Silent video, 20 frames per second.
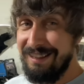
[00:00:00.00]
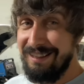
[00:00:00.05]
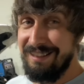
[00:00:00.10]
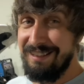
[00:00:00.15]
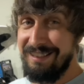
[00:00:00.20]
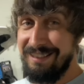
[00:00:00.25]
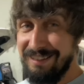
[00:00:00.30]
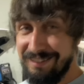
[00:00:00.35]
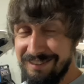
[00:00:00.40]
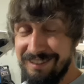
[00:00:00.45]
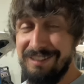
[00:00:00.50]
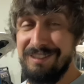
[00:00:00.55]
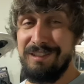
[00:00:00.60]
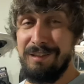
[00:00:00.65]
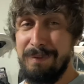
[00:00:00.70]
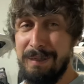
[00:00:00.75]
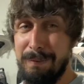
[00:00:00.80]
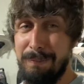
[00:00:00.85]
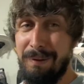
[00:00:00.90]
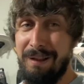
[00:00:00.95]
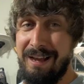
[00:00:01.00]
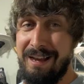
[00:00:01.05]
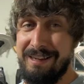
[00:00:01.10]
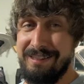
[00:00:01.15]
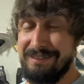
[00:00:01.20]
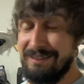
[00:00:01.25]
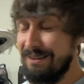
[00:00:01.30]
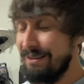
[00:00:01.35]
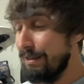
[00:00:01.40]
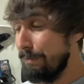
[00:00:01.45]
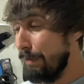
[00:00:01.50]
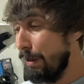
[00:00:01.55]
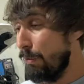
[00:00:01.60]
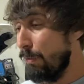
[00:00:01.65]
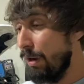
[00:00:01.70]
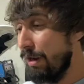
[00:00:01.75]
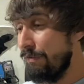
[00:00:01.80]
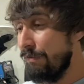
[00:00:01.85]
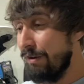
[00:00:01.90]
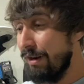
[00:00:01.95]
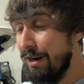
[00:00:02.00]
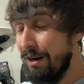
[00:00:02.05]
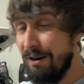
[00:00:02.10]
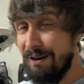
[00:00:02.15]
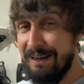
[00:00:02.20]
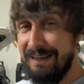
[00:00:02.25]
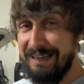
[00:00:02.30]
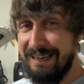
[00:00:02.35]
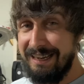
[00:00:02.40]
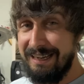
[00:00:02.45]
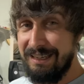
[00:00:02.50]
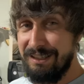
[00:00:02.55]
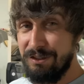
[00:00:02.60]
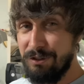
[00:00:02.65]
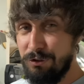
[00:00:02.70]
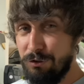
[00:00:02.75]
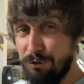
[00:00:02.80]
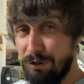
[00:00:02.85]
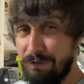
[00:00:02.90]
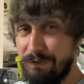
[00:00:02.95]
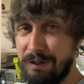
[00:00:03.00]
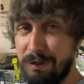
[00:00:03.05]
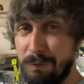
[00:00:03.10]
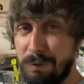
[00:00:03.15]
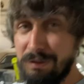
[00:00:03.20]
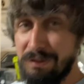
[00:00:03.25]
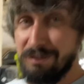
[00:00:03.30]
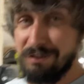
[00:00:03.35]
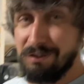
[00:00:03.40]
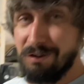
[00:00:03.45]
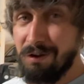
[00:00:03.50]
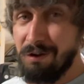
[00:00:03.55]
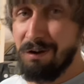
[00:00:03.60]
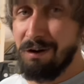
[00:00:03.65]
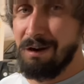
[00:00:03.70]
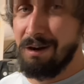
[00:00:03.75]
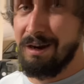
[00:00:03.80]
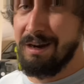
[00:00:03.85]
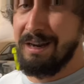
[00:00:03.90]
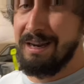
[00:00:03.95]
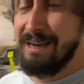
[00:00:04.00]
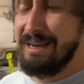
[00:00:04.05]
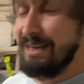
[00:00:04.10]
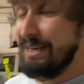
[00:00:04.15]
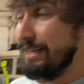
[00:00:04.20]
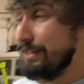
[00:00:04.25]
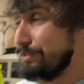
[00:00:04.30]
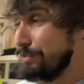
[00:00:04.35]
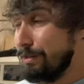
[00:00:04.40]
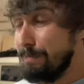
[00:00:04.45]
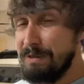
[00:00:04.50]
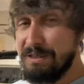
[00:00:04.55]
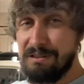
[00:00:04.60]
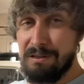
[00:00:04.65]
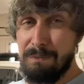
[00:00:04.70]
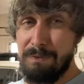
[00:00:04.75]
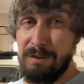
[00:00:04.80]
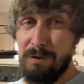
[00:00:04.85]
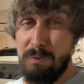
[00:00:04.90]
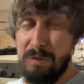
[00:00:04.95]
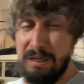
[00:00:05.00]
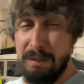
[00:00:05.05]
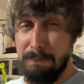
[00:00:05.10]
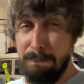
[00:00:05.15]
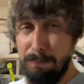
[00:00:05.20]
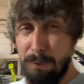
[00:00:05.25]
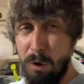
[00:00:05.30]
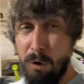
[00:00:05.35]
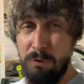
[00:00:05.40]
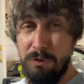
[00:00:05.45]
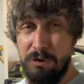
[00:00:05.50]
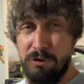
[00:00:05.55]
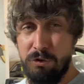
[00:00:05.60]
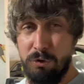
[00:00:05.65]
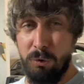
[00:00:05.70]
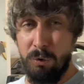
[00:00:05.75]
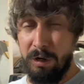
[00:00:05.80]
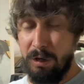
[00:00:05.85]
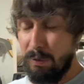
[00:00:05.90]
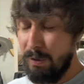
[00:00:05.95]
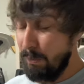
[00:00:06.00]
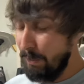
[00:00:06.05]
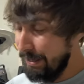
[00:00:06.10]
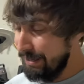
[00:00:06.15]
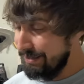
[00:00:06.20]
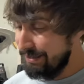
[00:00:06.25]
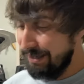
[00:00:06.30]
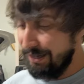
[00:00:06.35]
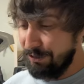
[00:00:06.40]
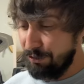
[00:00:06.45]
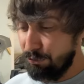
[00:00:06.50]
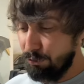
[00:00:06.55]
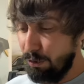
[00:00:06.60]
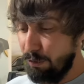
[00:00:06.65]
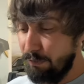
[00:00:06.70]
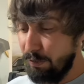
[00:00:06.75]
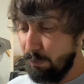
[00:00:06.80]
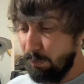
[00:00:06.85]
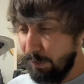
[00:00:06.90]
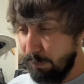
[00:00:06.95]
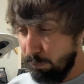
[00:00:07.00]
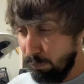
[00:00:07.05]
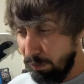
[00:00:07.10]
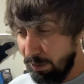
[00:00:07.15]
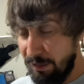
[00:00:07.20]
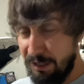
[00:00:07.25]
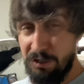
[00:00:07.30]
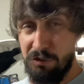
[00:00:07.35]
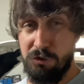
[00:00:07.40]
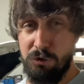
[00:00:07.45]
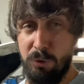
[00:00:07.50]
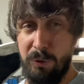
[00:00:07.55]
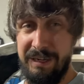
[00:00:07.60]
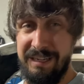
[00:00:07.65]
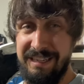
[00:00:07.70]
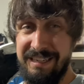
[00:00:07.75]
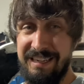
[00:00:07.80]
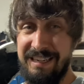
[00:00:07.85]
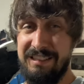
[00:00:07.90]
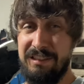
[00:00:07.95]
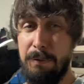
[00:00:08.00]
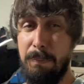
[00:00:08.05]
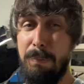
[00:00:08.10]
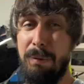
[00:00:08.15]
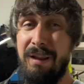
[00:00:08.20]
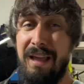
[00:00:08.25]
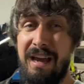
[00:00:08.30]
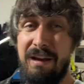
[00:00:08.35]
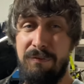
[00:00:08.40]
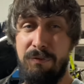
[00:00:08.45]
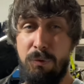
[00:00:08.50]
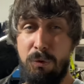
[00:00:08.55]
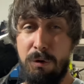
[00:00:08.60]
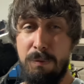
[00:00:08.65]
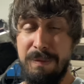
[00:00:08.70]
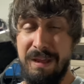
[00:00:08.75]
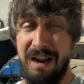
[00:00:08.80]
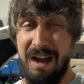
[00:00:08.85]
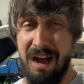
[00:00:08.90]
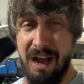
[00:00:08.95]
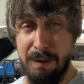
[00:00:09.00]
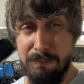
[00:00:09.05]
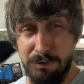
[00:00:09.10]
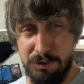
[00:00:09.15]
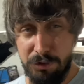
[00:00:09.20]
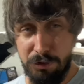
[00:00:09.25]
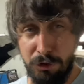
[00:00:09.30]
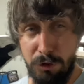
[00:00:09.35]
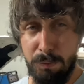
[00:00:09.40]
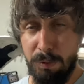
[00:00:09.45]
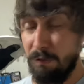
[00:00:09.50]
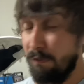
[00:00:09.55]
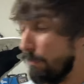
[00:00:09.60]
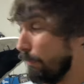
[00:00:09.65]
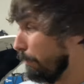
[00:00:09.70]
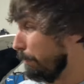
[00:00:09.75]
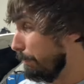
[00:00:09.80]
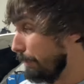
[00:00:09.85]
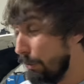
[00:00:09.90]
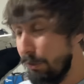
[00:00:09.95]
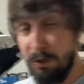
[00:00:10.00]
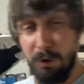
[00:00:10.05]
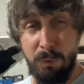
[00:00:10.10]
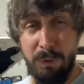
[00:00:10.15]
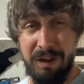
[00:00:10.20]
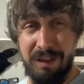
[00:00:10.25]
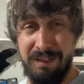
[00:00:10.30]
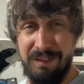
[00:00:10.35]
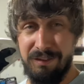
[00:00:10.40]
This thing's gonna be a blast. I think my wife and I are gonna get into drifting with this car. It's gonna be something that we can both enjoy. We went and test drove it. We really enjoyed it. It's a platform that I'm super familiar with.